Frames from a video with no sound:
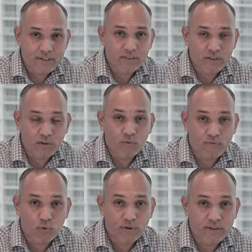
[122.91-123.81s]
the loan
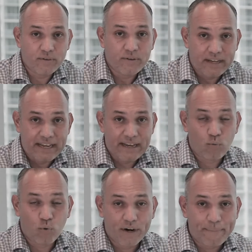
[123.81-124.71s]
for you,
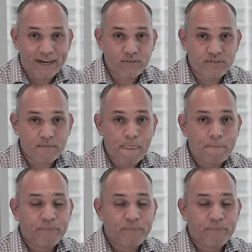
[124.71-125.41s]
what amounts,